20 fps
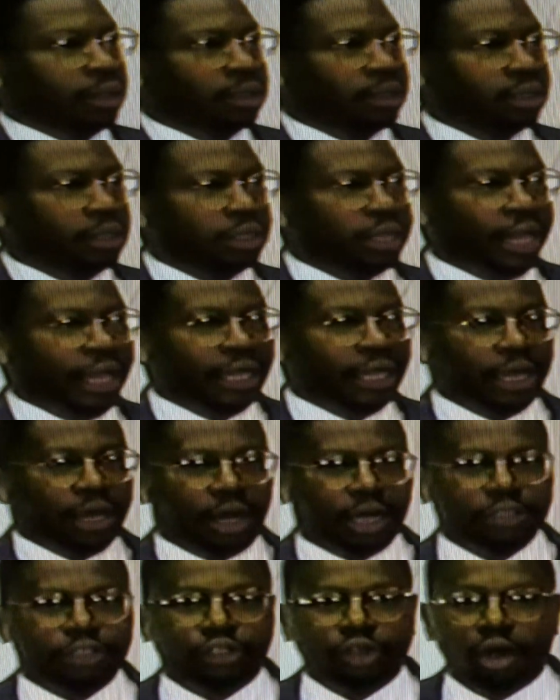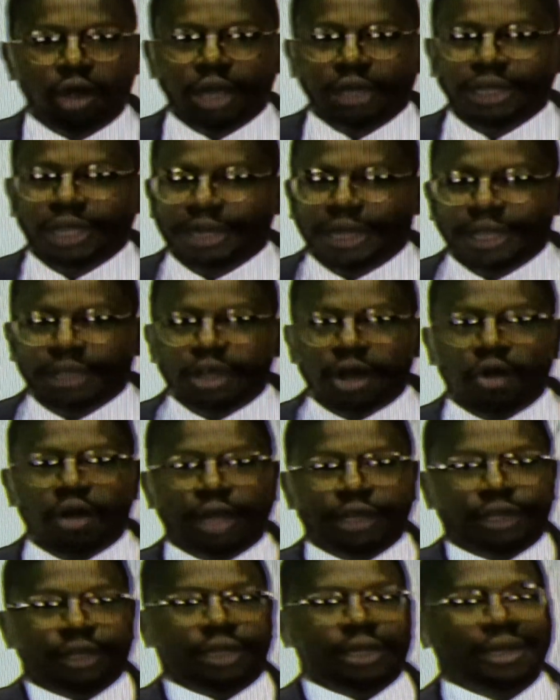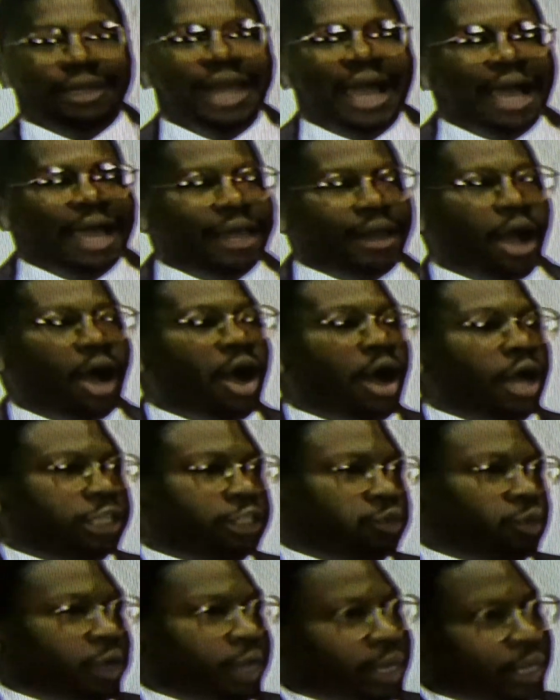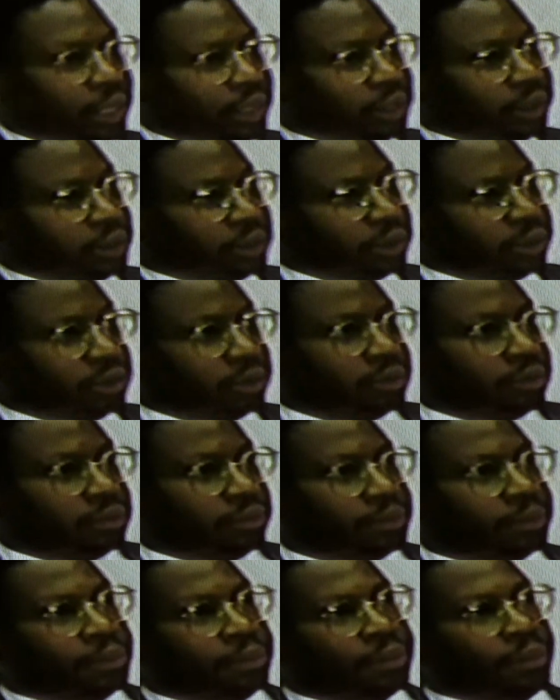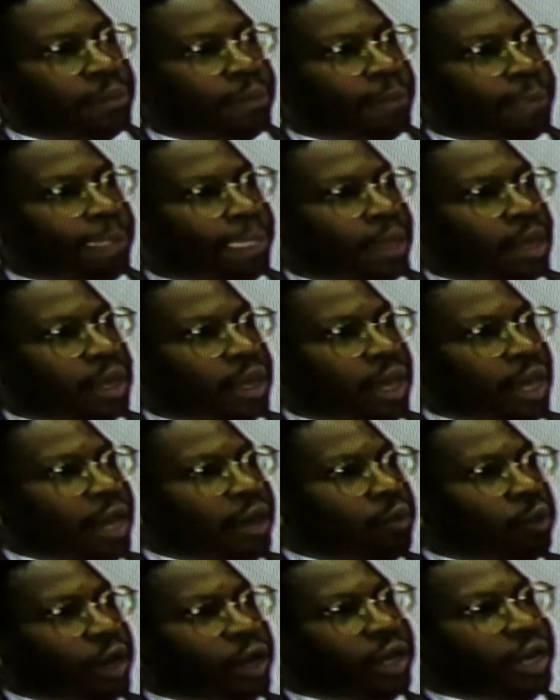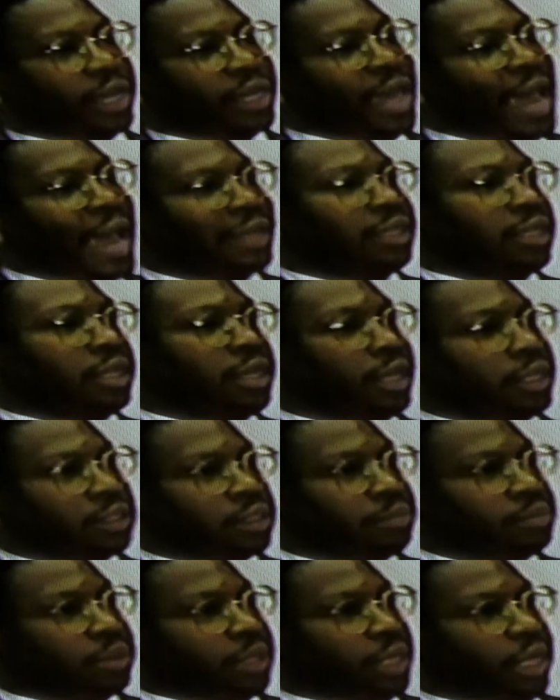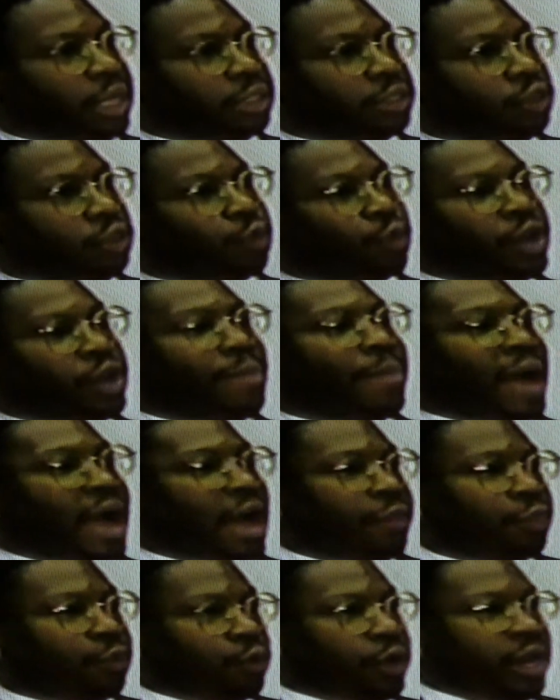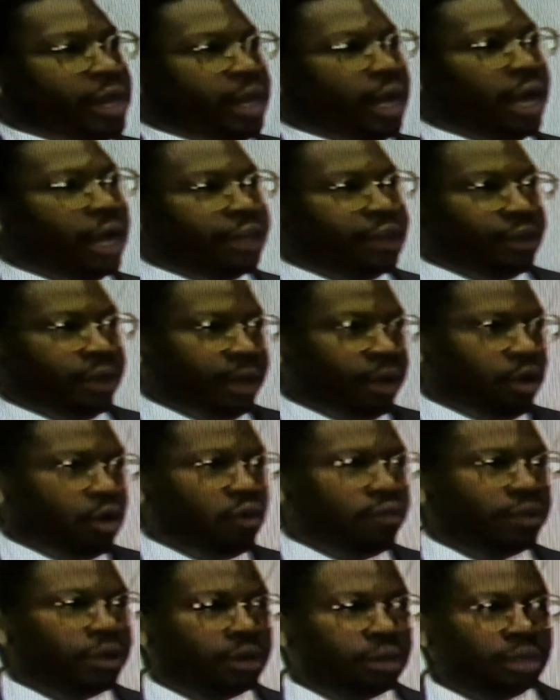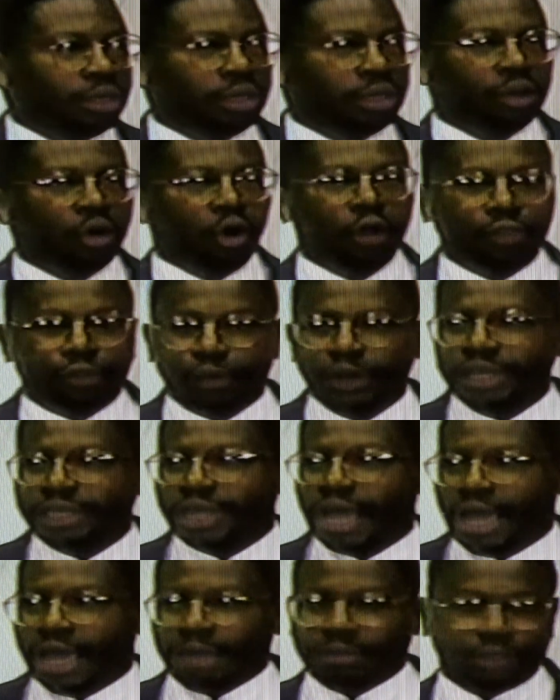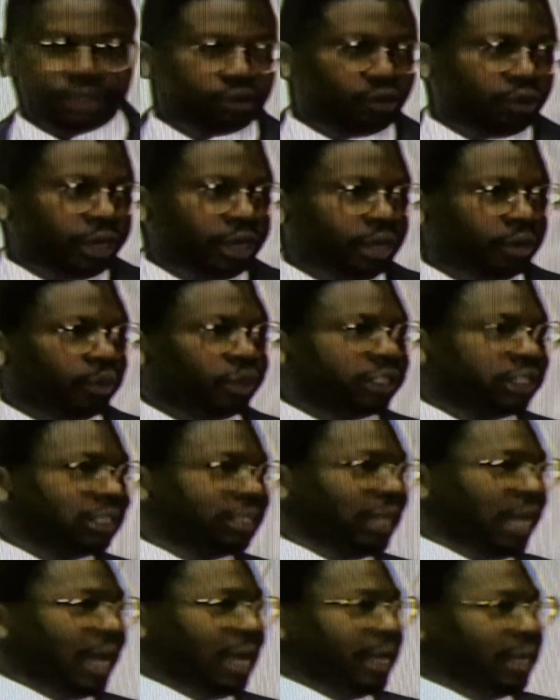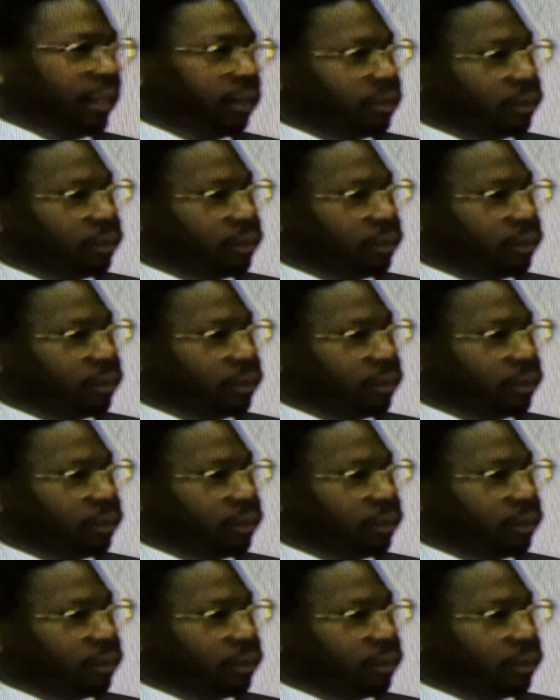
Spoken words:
they are taught that they go under the 9 archways. And one of the catechisms is 3 by 3, under and over, or 3 times 3, which is 9.